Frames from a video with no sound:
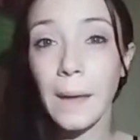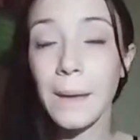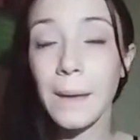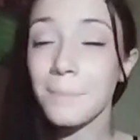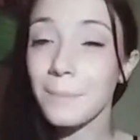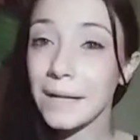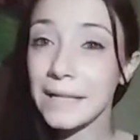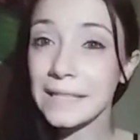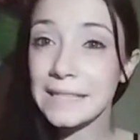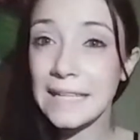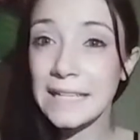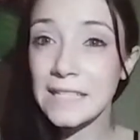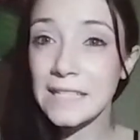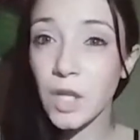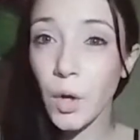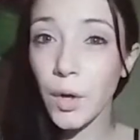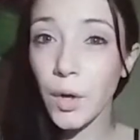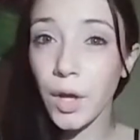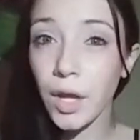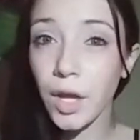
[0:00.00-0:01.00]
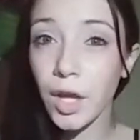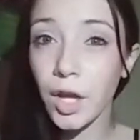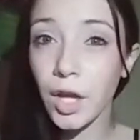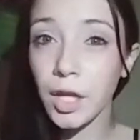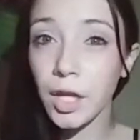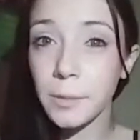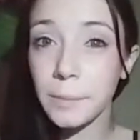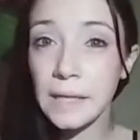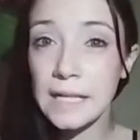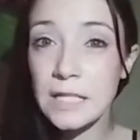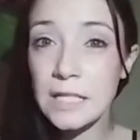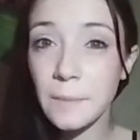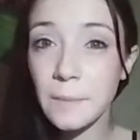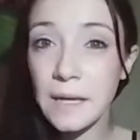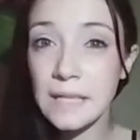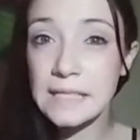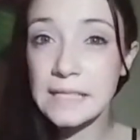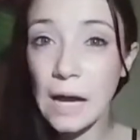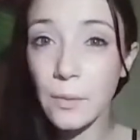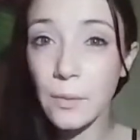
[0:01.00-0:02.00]
My day is going good. PS
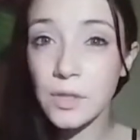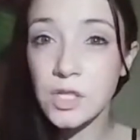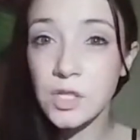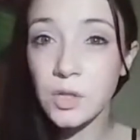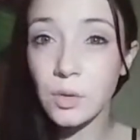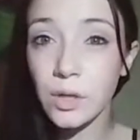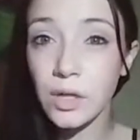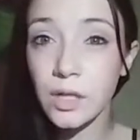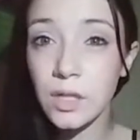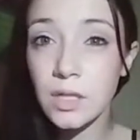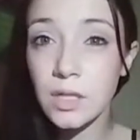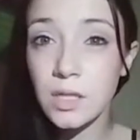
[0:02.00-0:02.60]
Plays, how is yours?